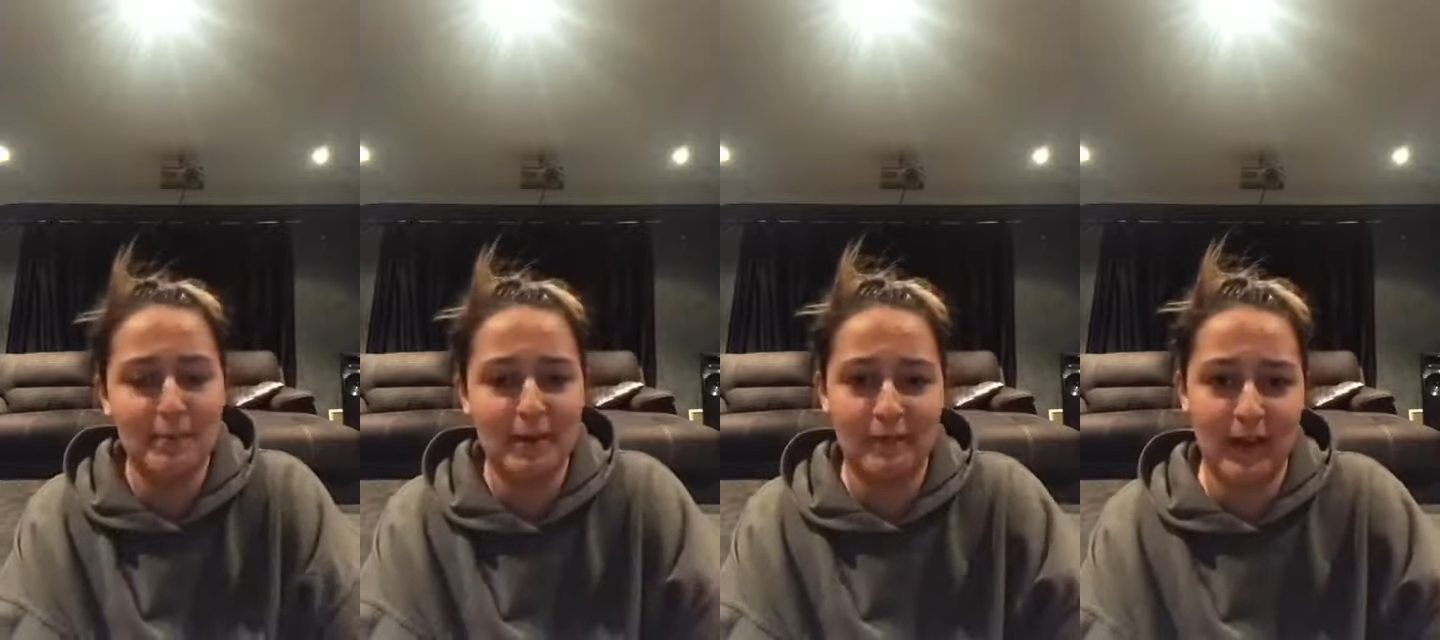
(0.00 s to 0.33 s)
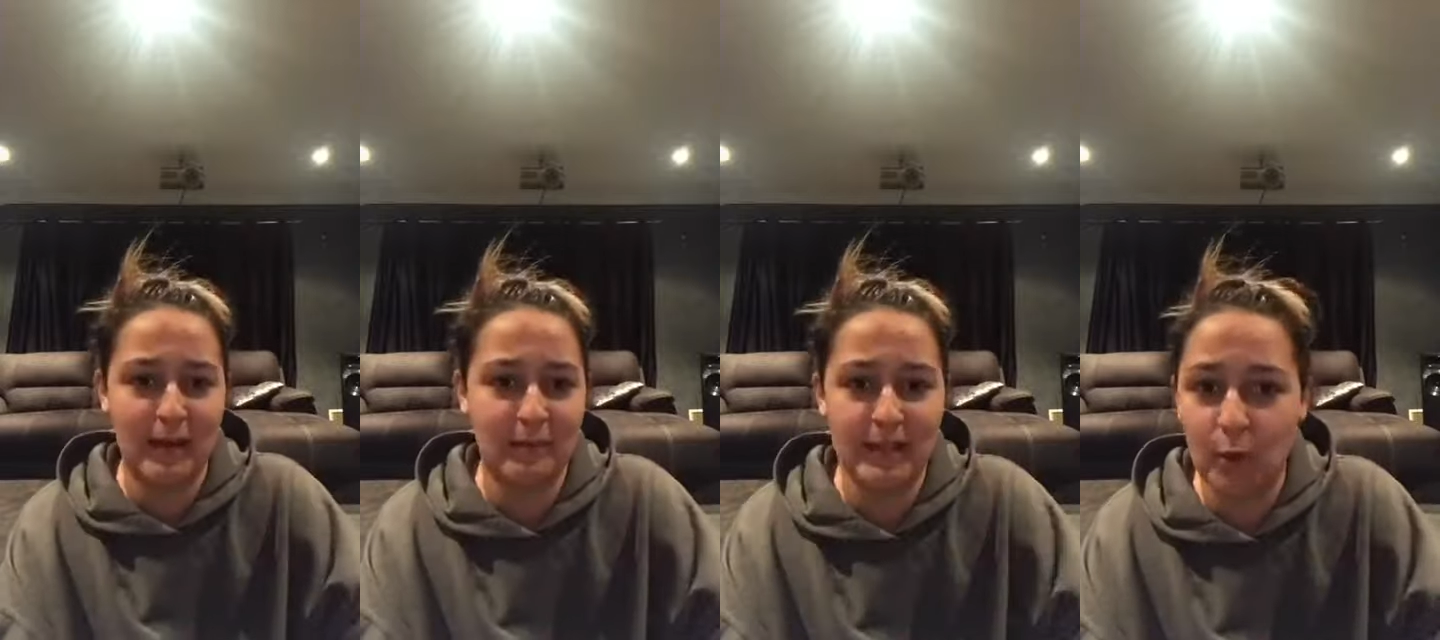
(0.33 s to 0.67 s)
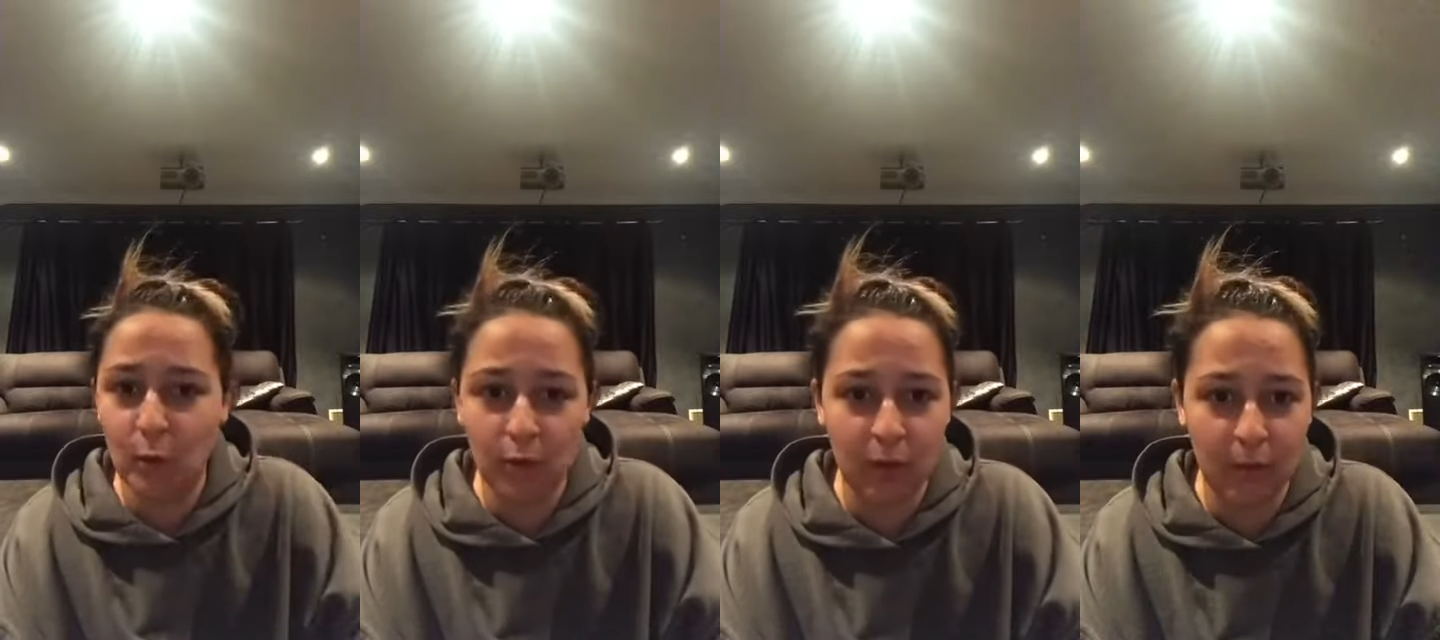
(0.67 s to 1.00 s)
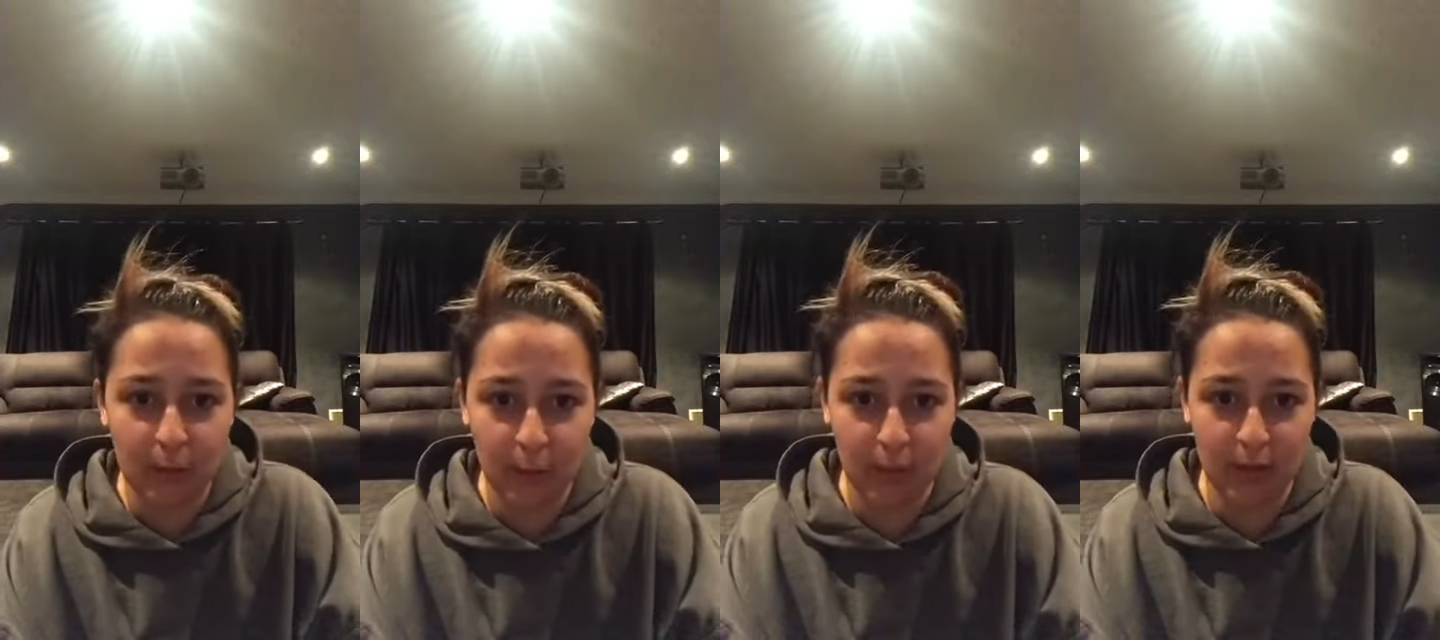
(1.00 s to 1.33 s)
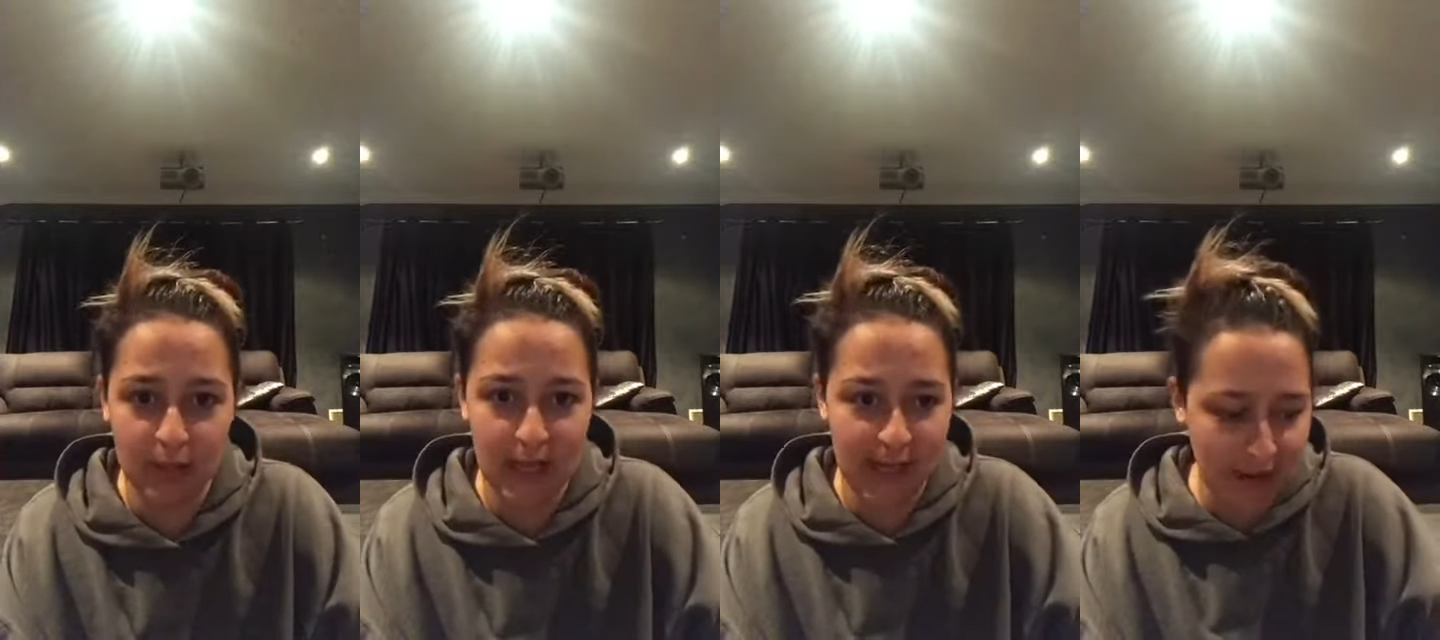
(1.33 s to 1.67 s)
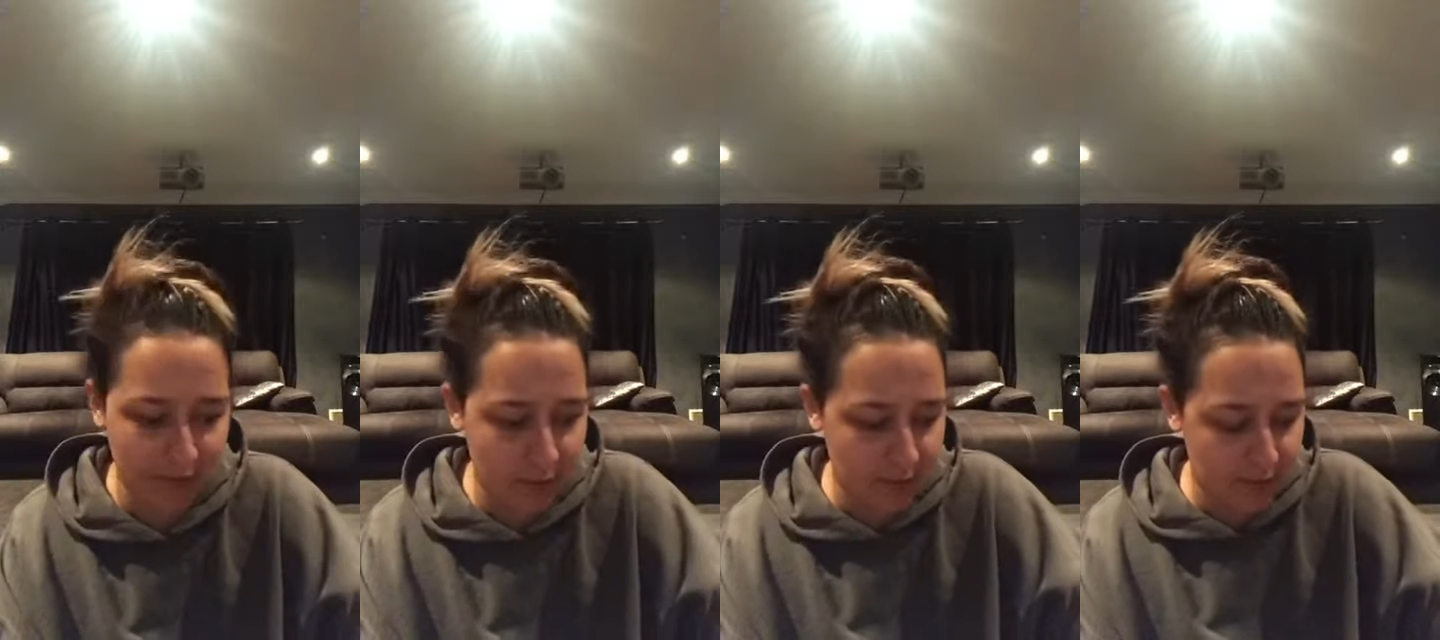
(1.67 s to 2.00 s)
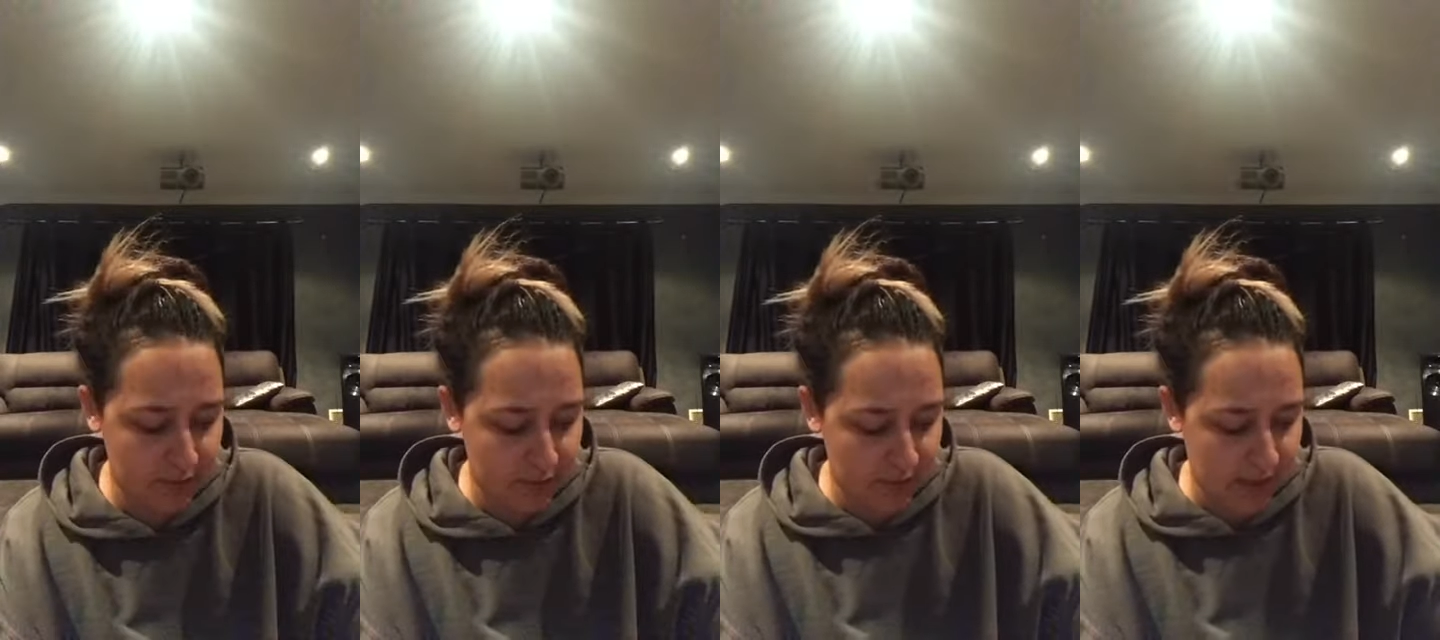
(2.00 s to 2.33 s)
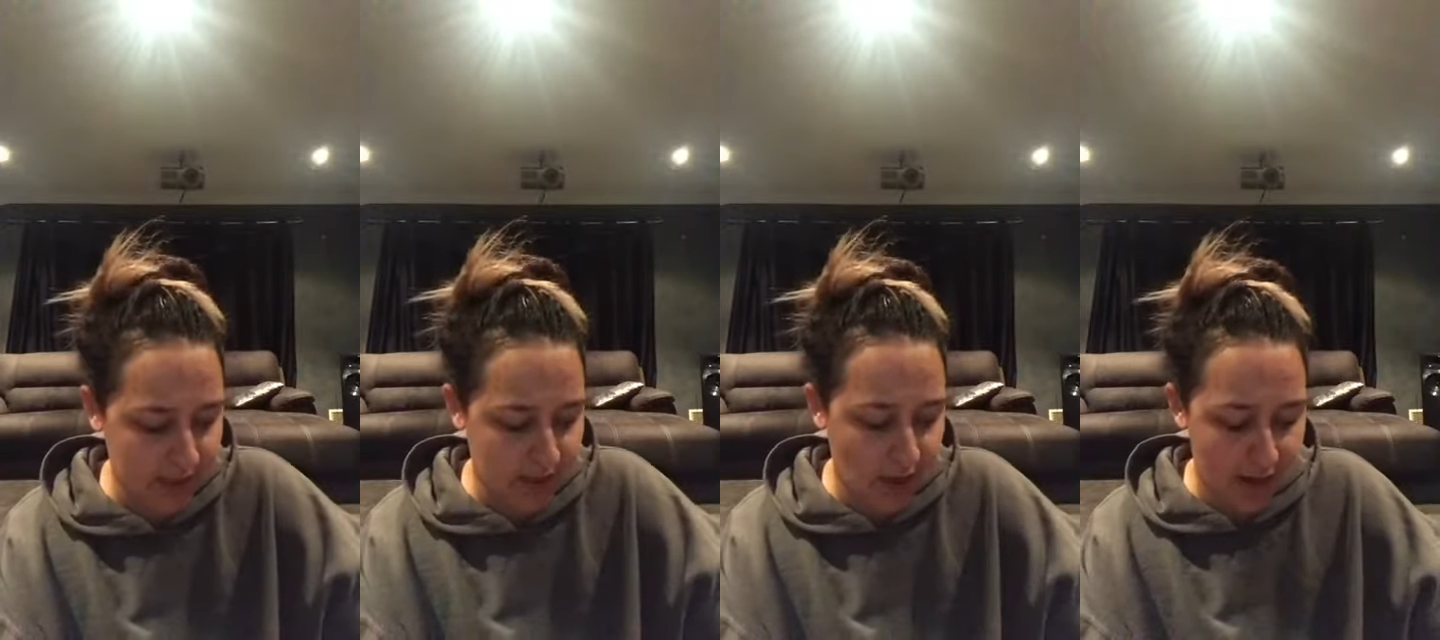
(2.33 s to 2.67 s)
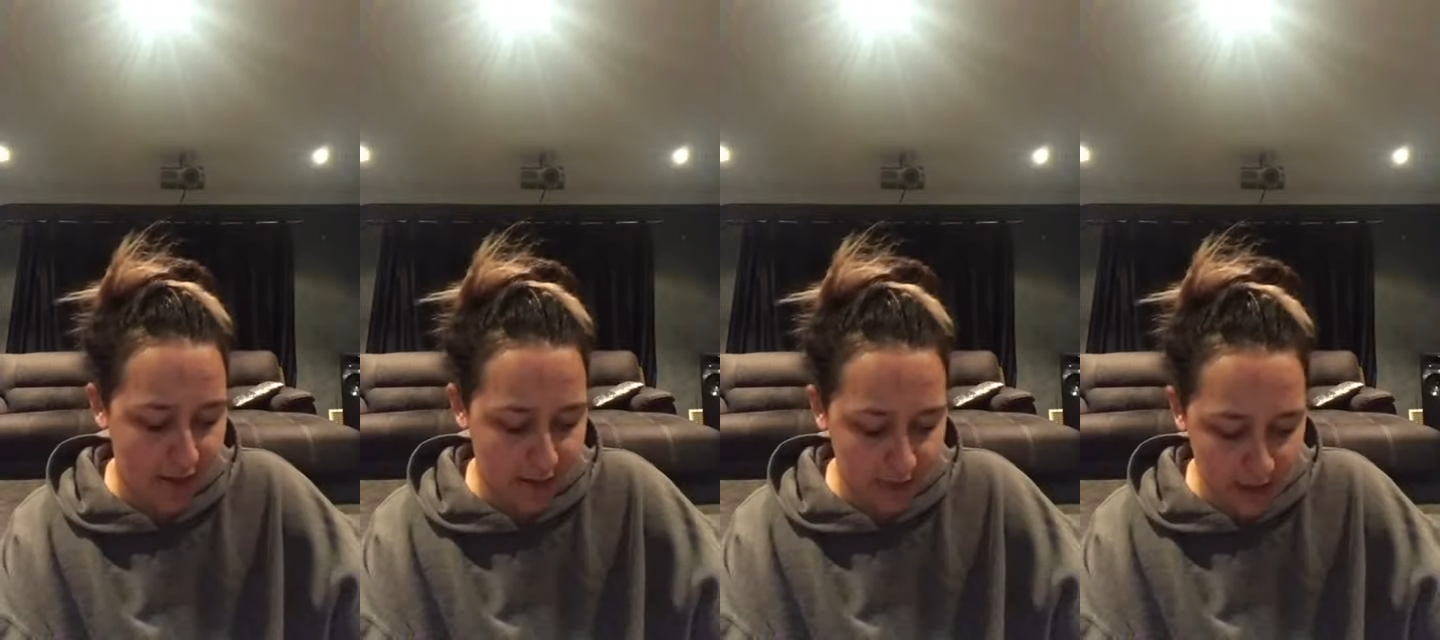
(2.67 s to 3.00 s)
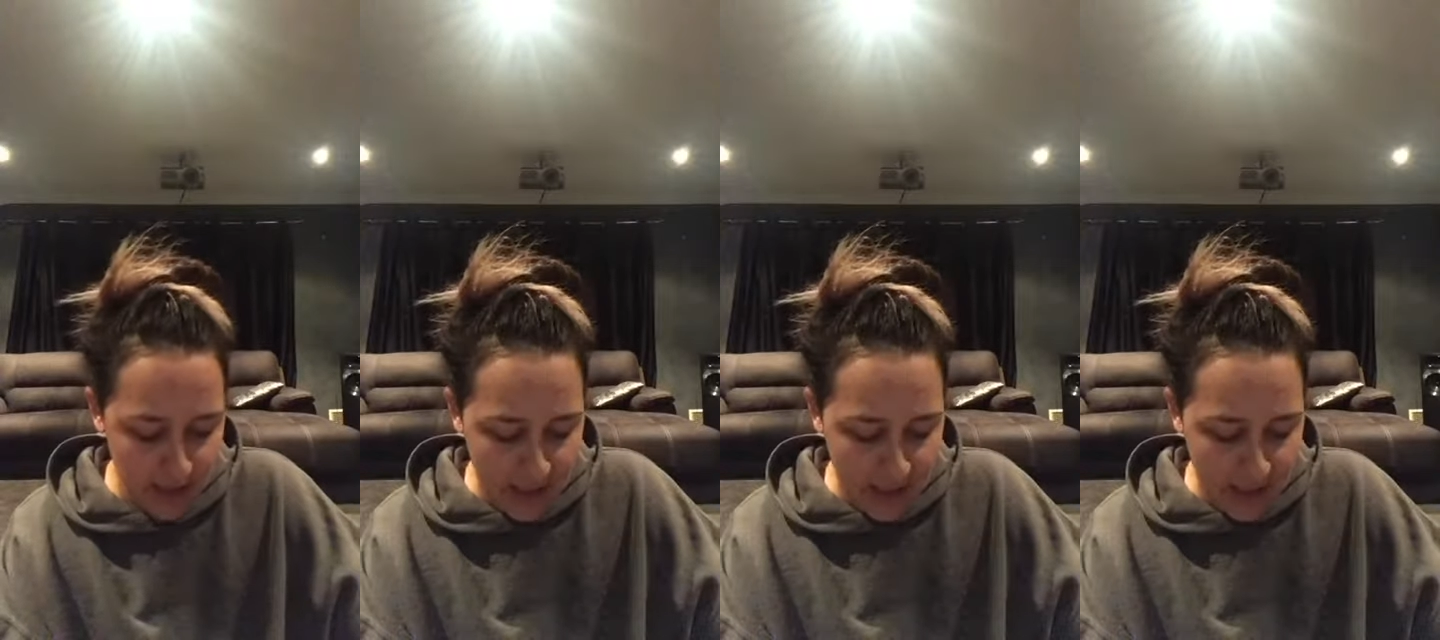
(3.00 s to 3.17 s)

my family's all on board, like everyone's really excited.